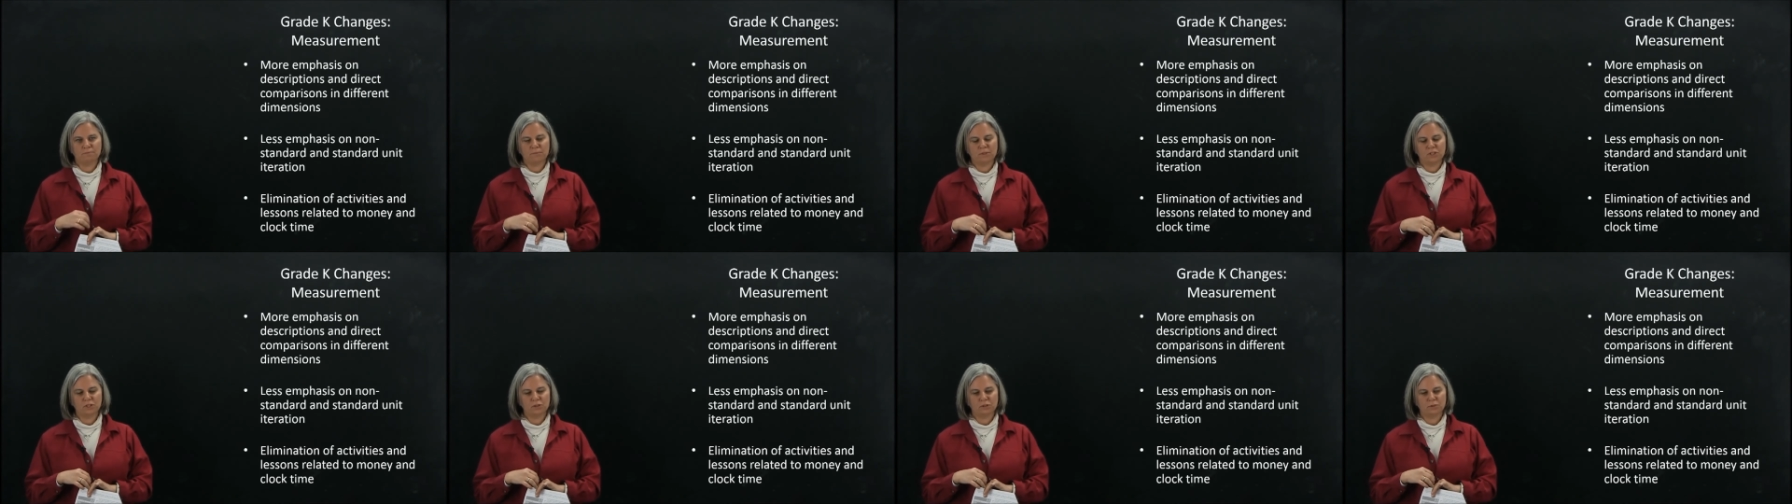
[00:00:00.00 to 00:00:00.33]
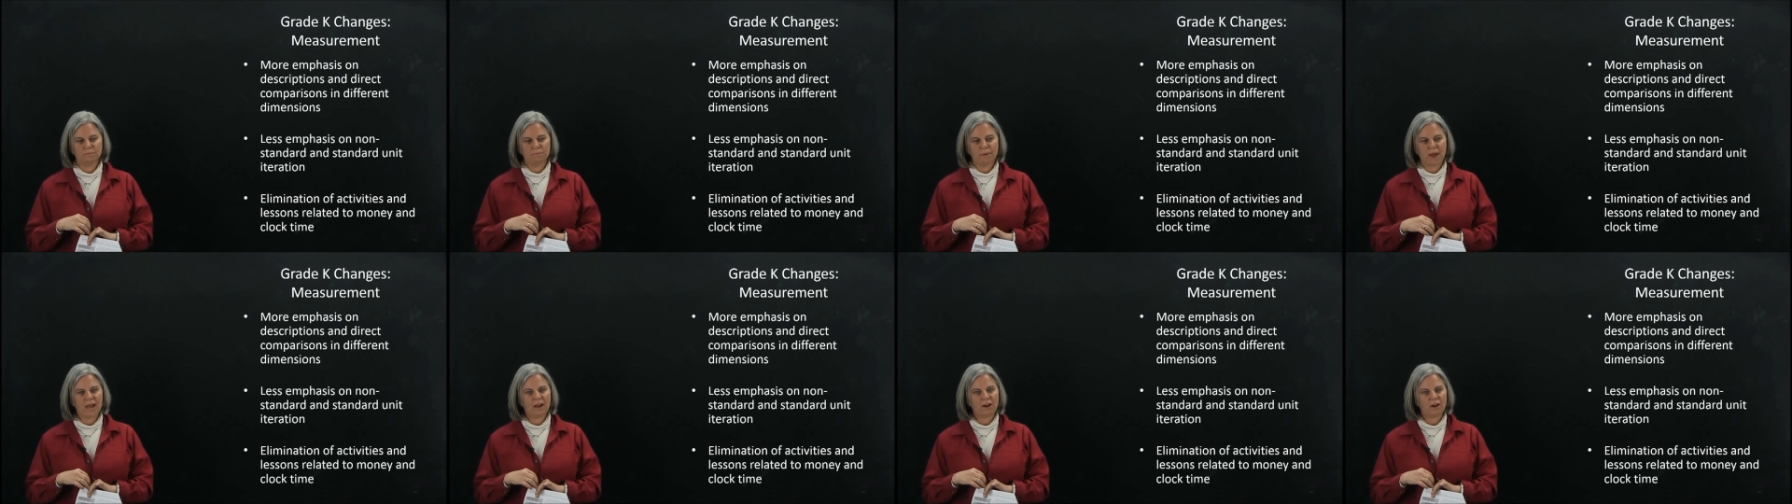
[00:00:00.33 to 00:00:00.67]
to
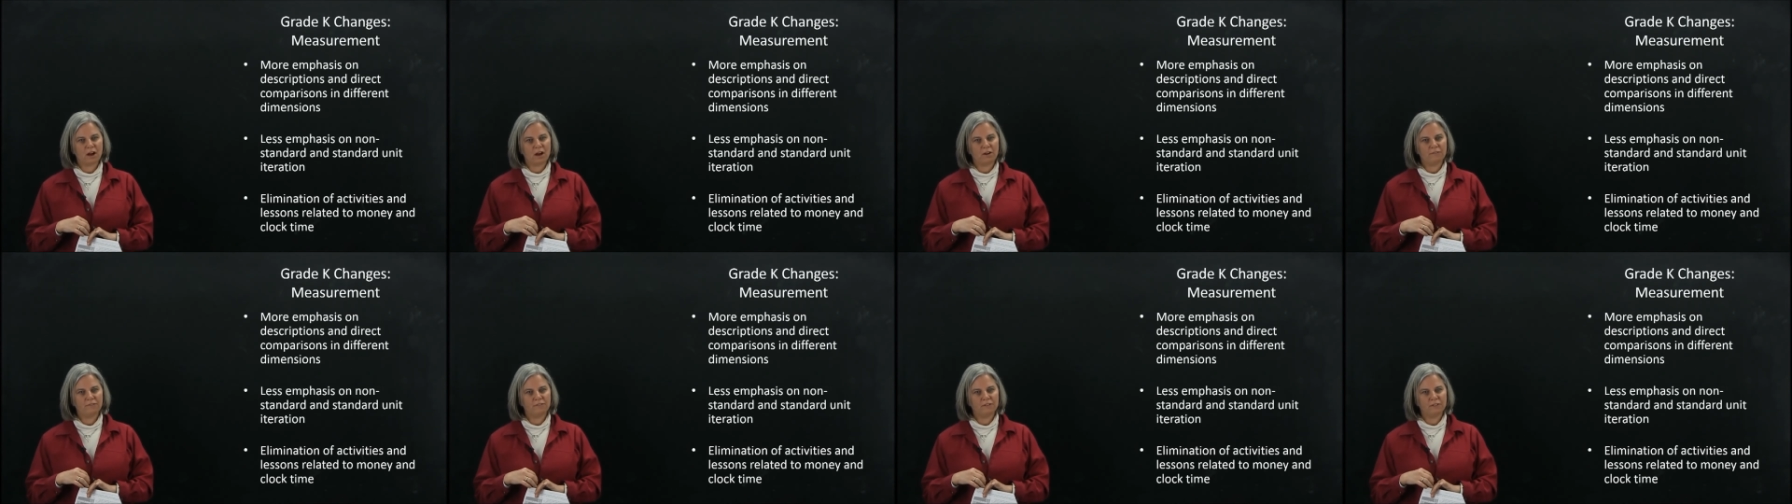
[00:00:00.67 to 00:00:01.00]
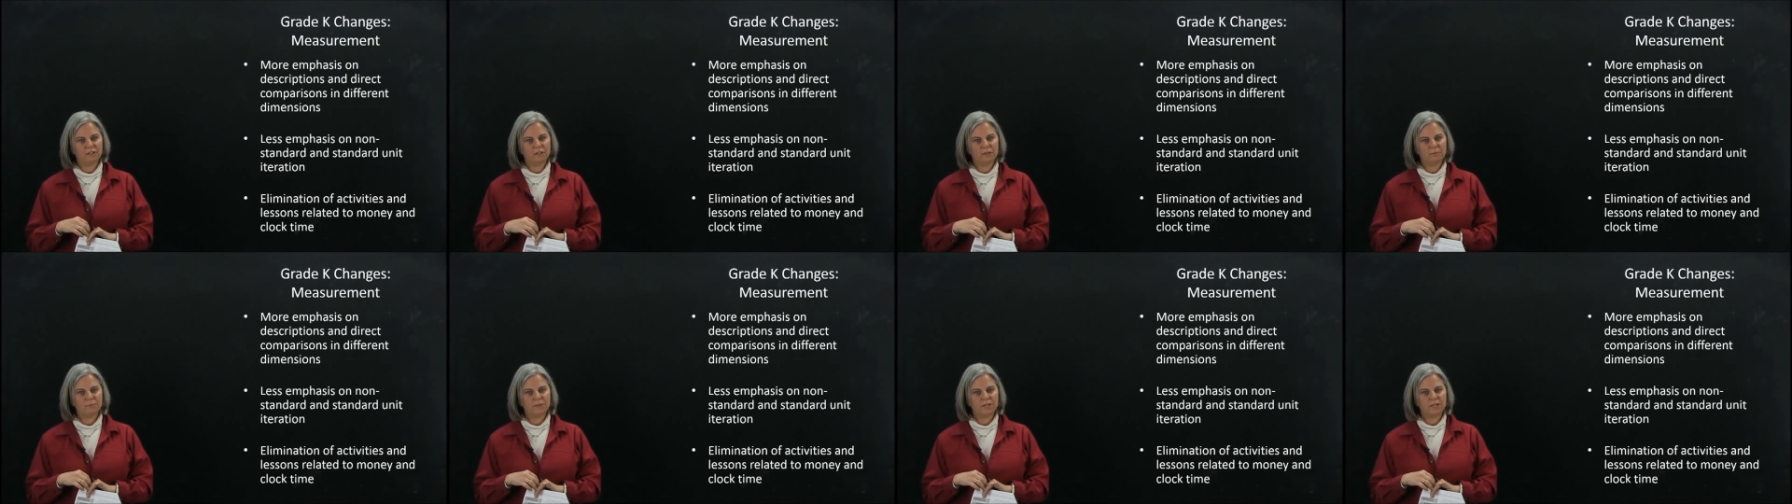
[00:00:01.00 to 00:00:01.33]
back off a
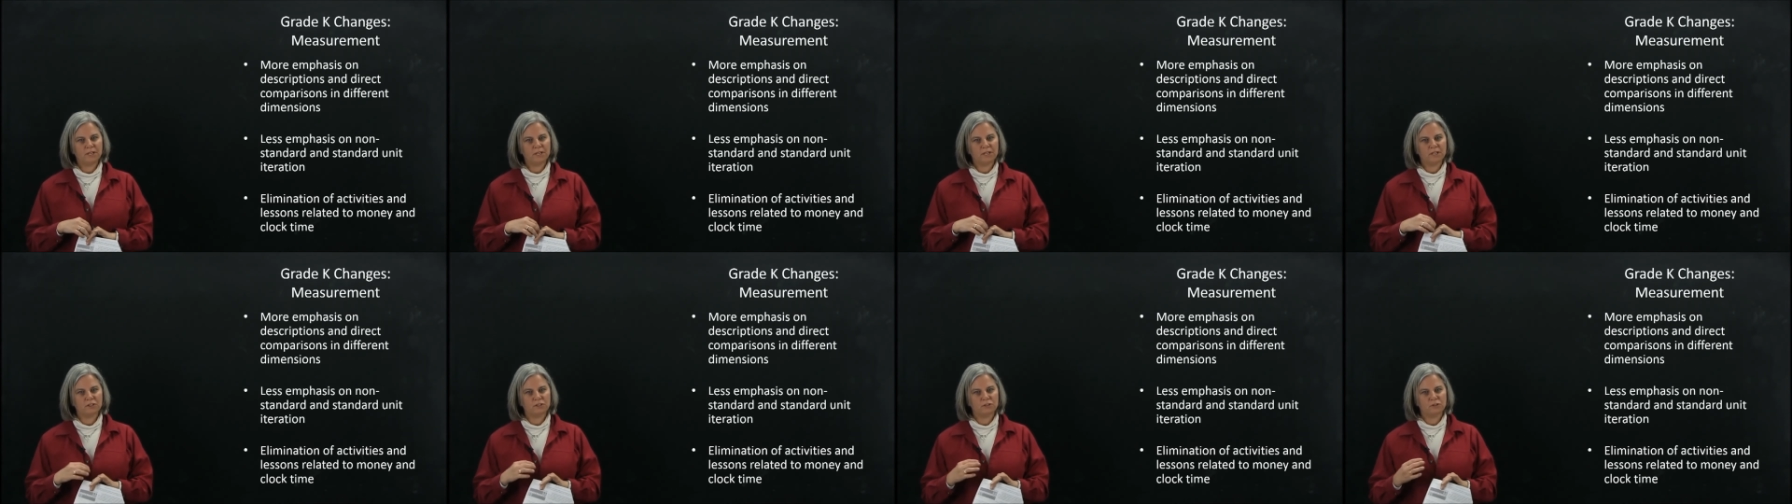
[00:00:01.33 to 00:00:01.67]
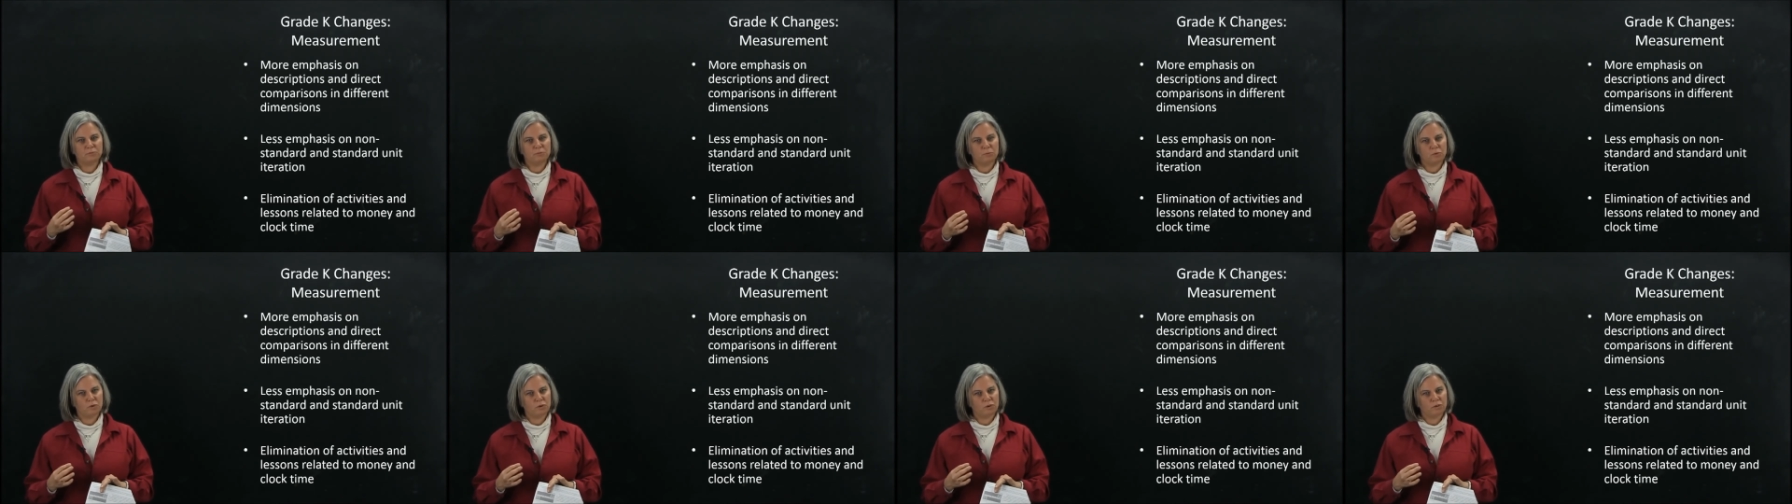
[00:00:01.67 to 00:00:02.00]
little bit and do
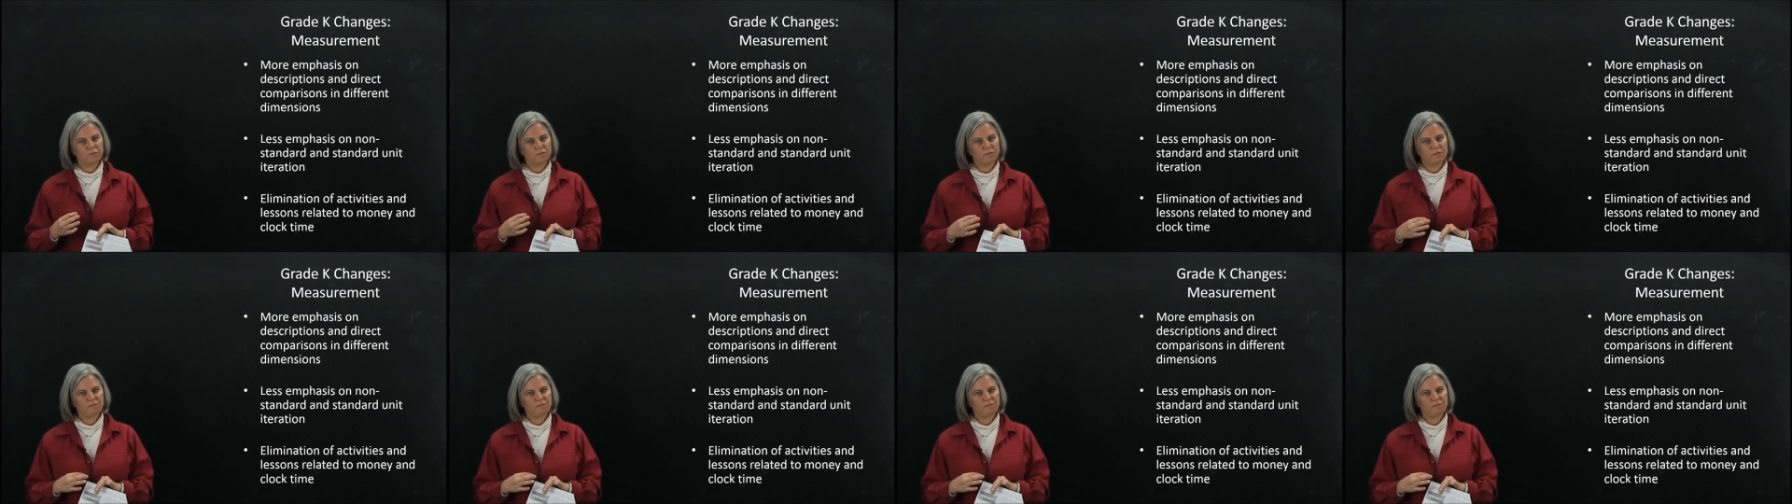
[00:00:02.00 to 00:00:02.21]
more of